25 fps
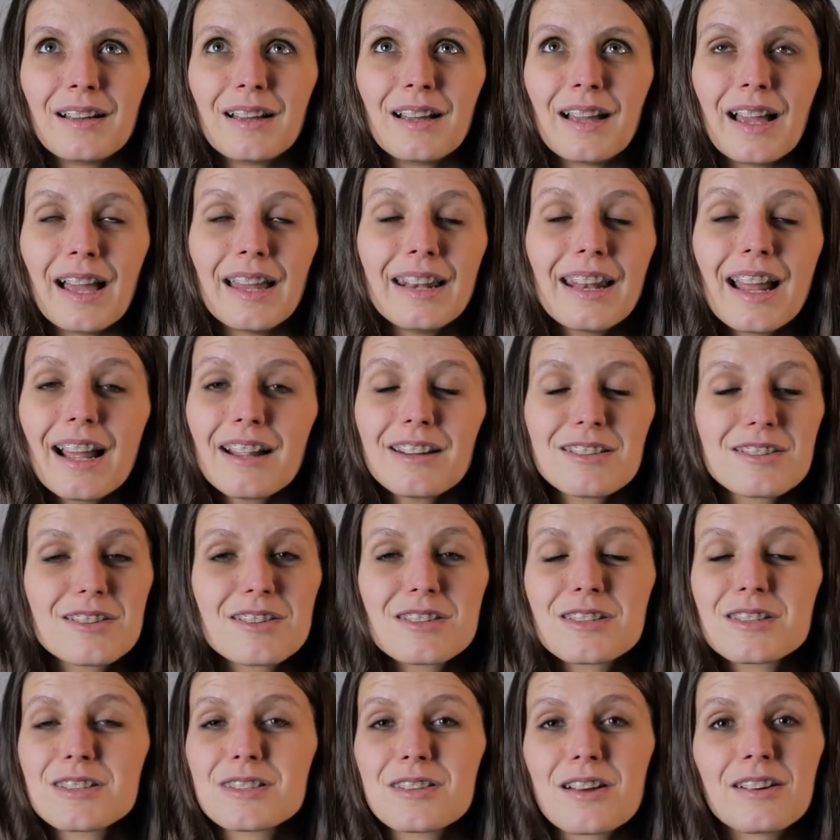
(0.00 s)
And I
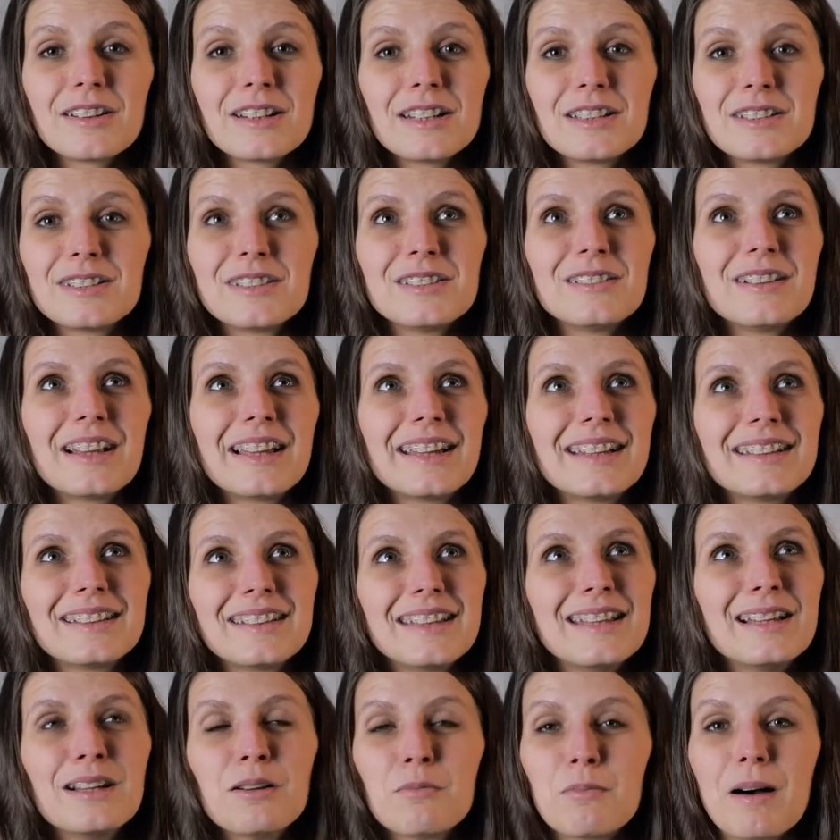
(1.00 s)
just started to like
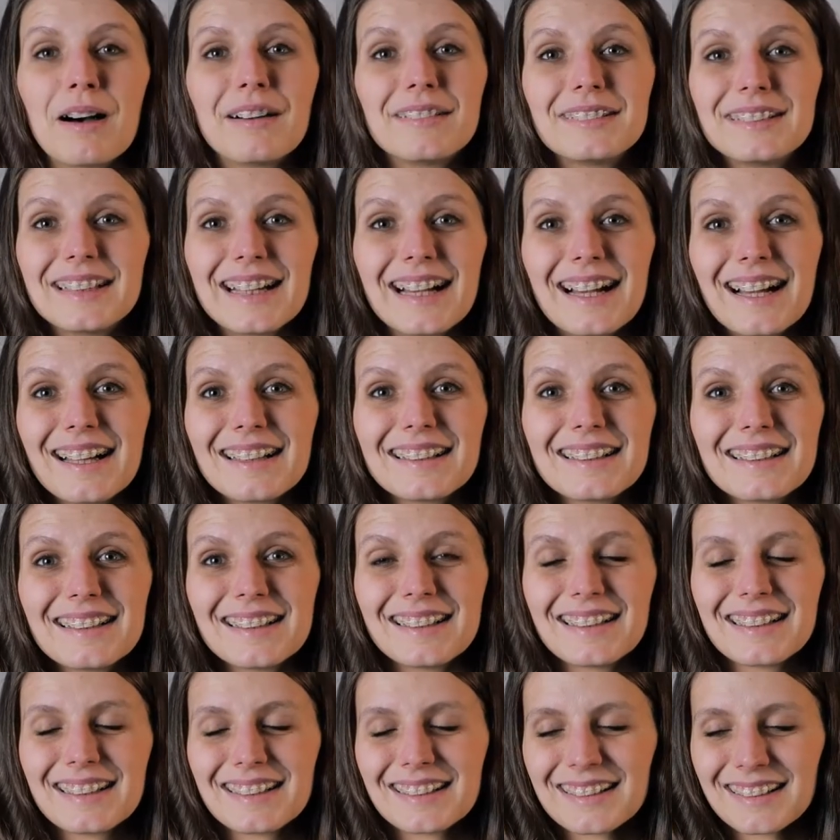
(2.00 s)
think about that.
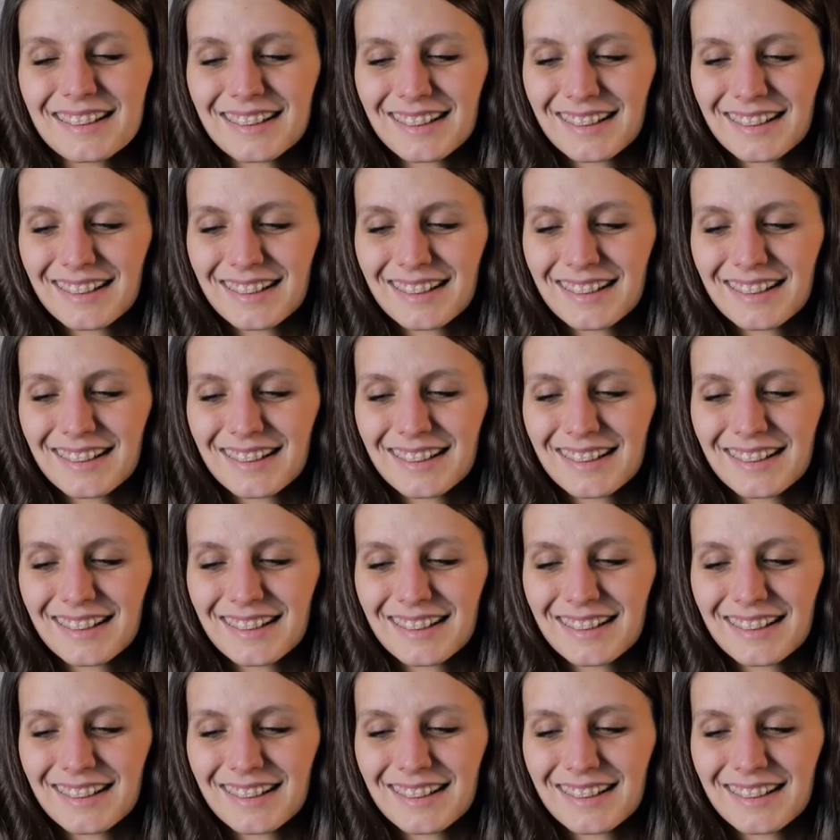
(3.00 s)
Like